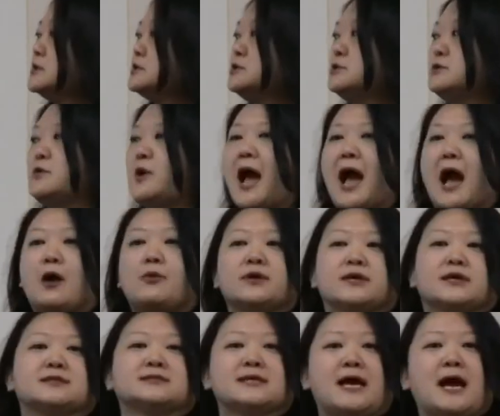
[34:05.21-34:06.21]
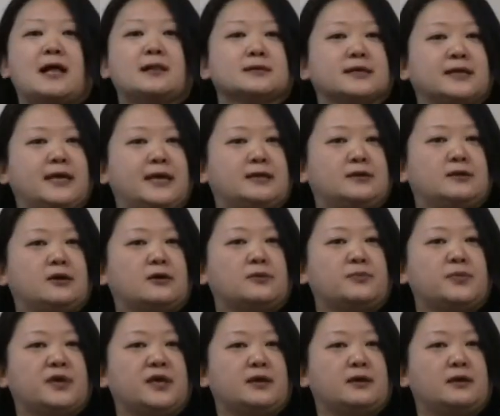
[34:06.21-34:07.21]
to how it gets allocated on a
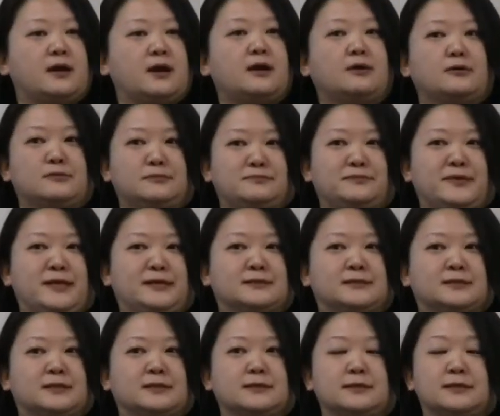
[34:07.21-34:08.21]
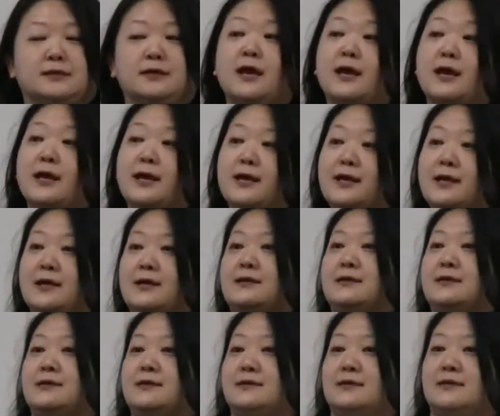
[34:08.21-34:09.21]
P&L, basically.
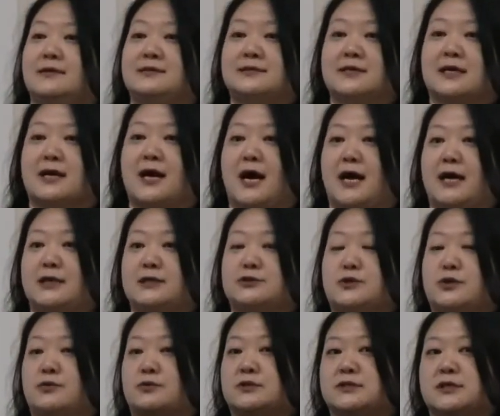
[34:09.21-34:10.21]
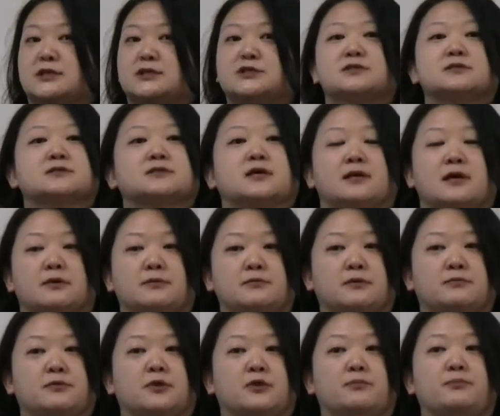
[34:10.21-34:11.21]
Is psychiatry or addiction is going to
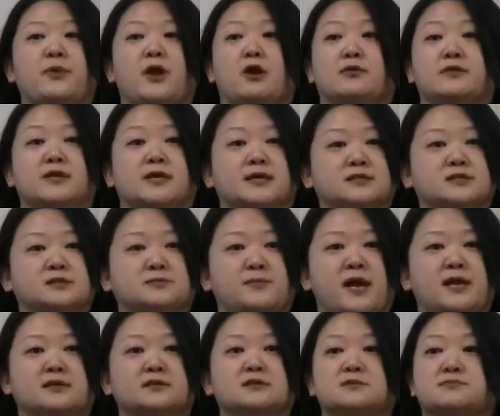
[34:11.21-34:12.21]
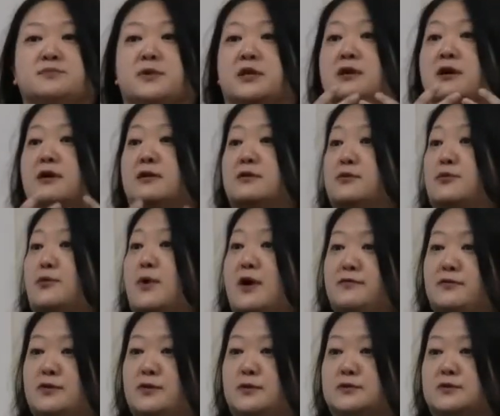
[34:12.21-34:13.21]
you know, bear the expense, but none of the
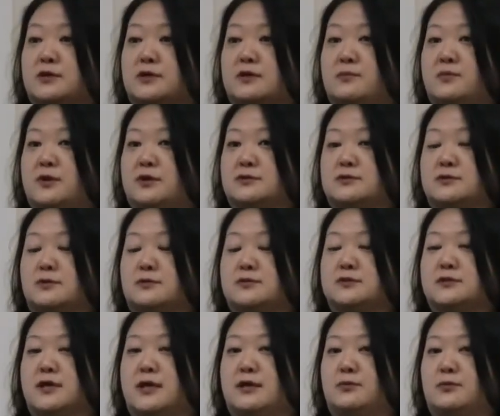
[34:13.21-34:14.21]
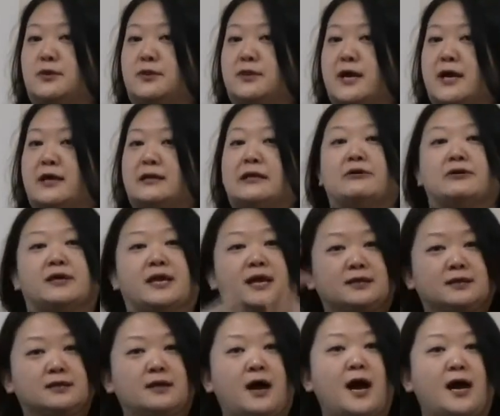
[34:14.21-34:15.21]
revenues are going to be associated with that. Now,
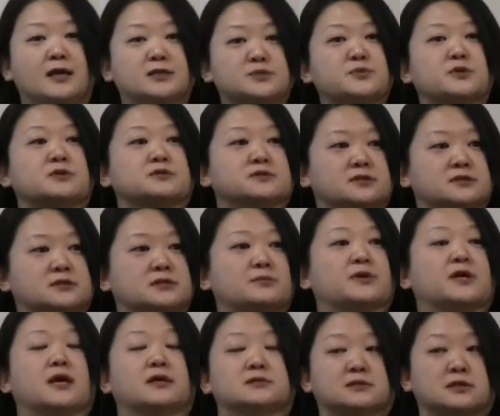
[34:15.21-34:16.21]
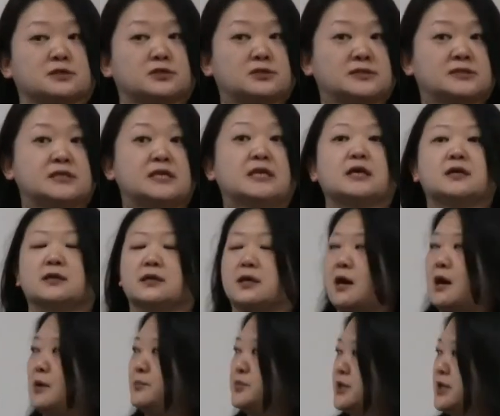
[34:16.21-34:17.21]
again, in a hospital system, it gets exceedingly
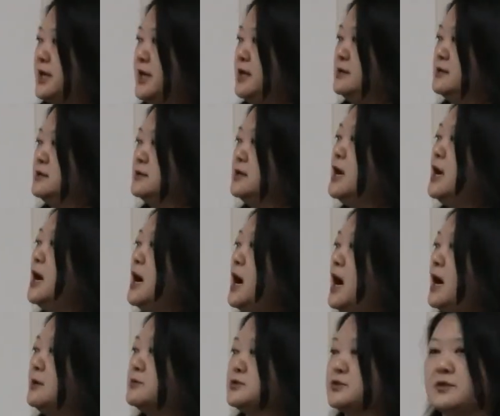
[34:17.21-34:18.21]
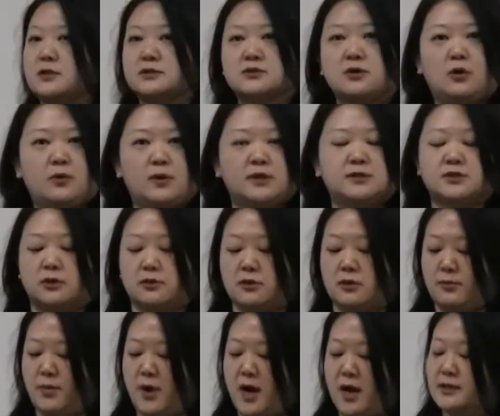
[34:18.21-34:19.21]
complicated, um, so that's always on
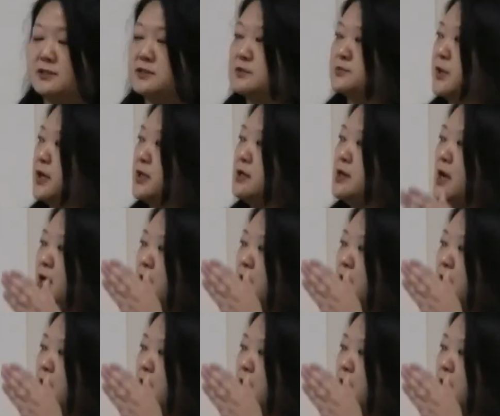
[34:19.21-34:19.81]
our minds. But